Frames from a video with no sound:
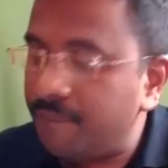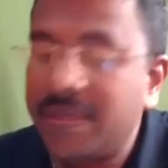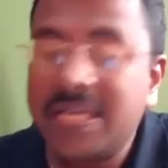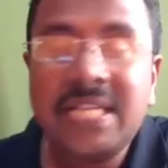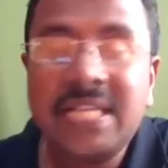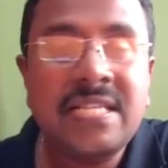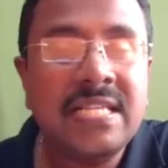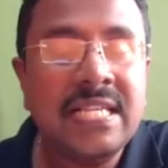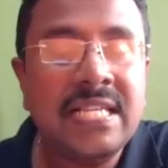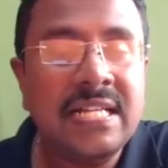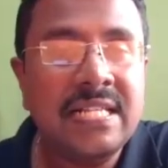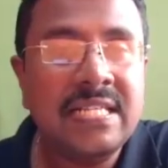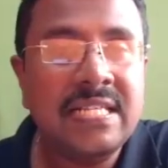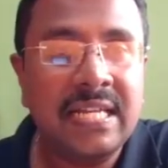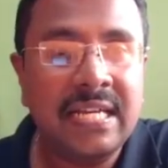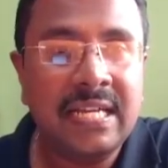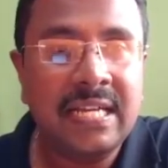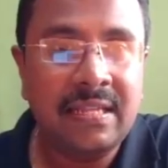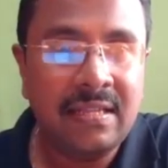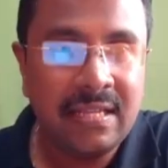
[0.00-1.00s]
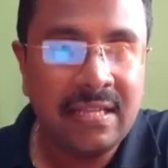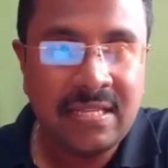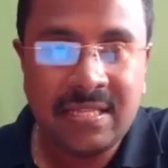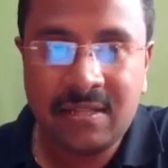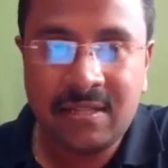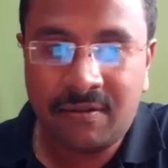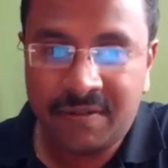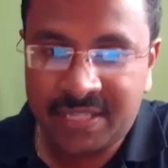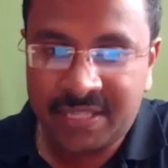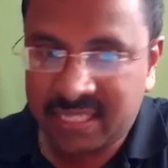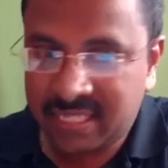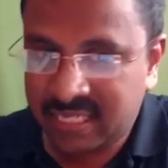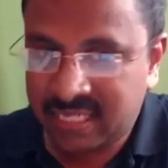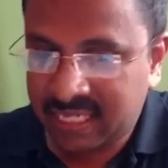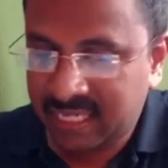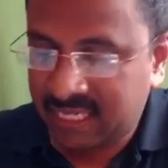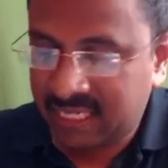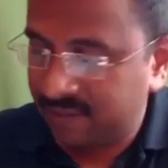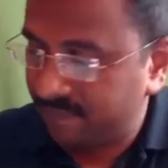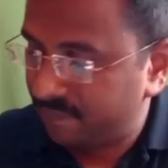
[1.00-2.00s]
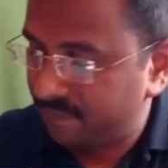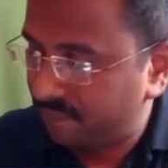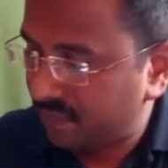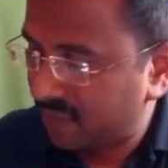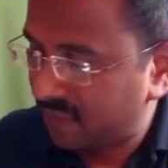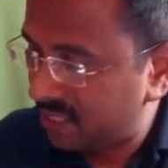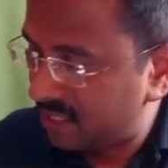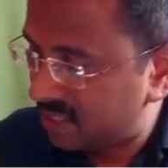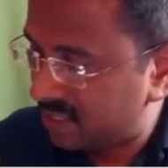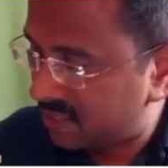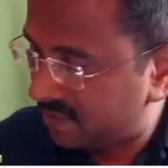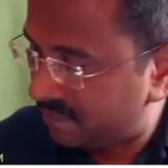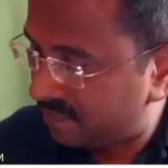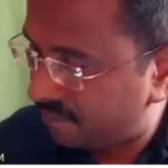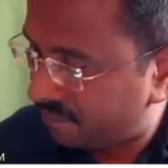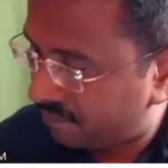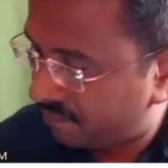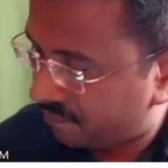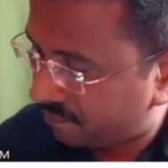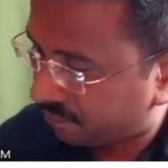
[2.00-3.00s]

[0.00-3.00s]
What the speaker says: B cells in this question. Yes.